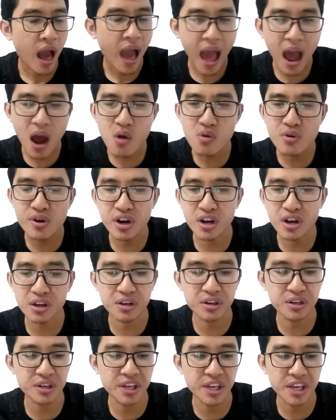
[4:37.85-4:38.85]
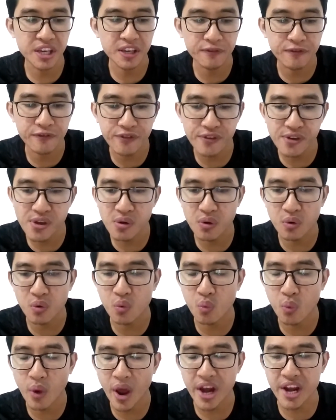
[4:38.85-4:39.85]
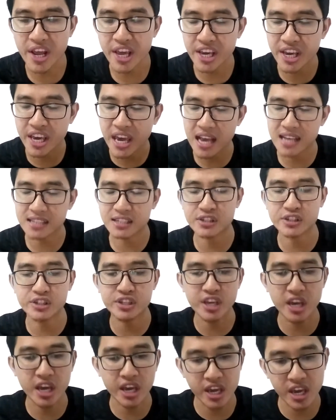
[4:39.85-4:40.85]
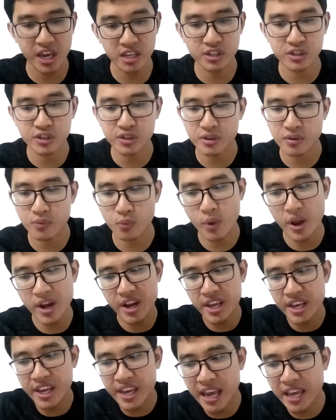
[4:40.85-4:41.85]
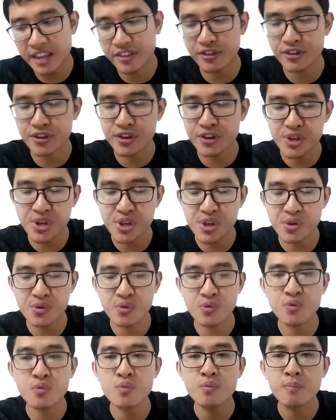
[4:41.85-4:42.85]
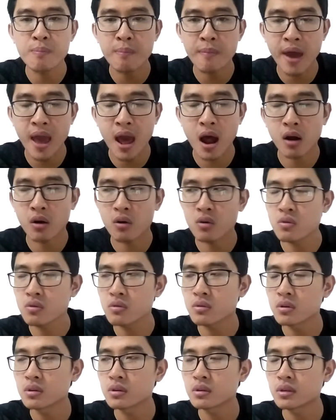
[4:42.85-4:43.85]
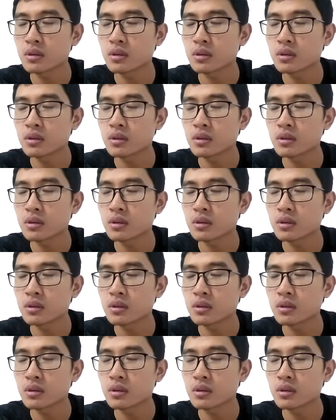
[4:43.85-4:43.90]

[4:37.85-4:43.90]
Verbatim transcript: How does he feel when he gets take his when he get new mail?